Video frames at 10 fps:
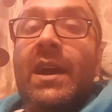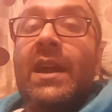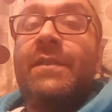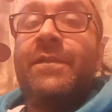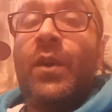
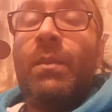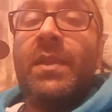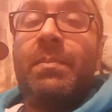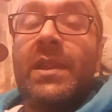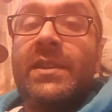I informed
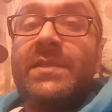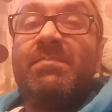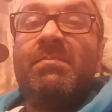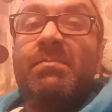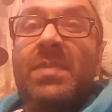the police.
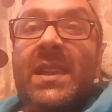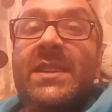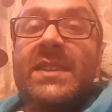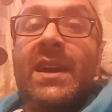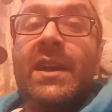
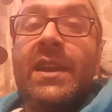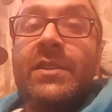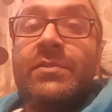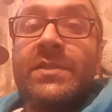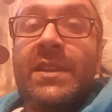Police aren't
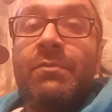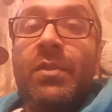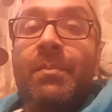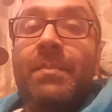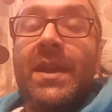interested
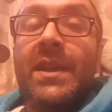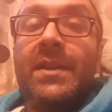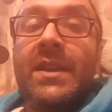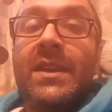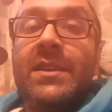one bit.
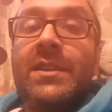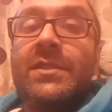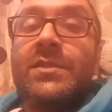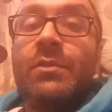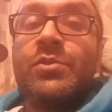
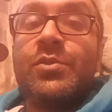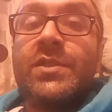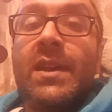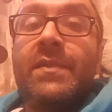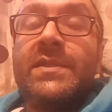Is social
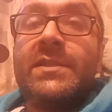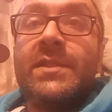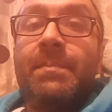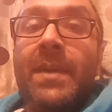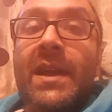services
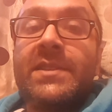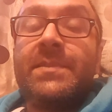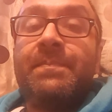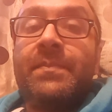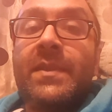the best?
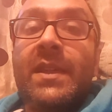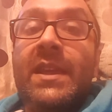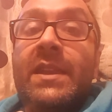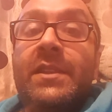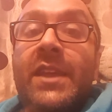At
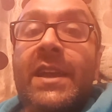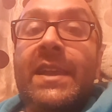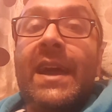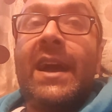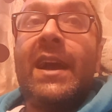the end of the
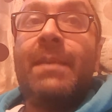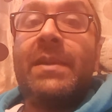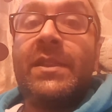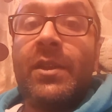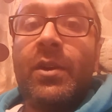day, I've
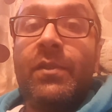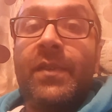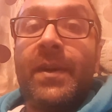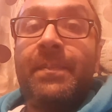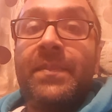been done
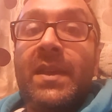over.